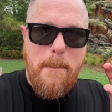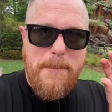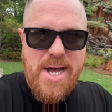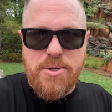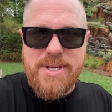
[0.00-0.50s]

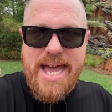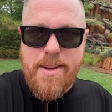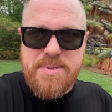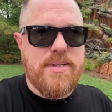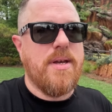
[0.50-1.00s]
bottle
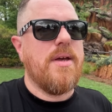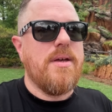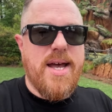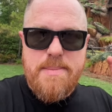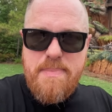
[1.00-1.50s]
caps,
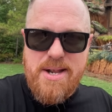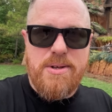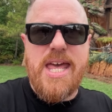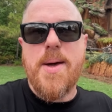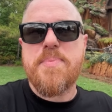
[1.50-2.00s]
and the bottle
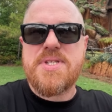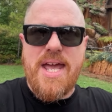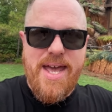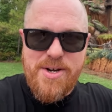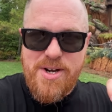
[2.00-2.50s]
caps
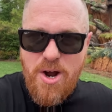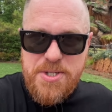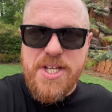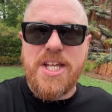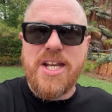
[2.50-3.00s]
had
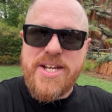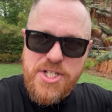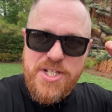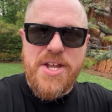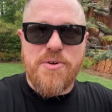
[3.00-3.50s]

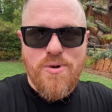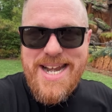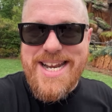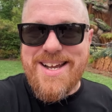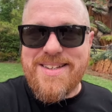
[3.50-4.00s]
articulation and
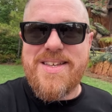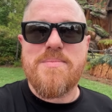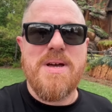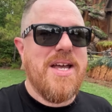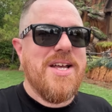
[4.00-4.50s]
writing on
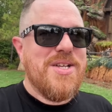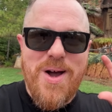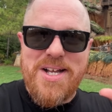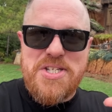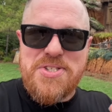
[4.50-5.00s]
them.
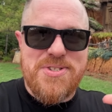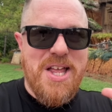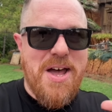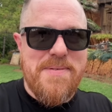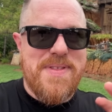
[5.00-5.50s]
I just
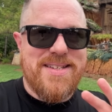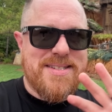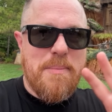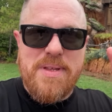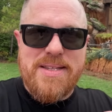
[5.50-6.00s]
love that
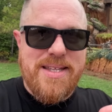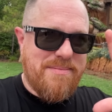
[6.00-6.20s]
something that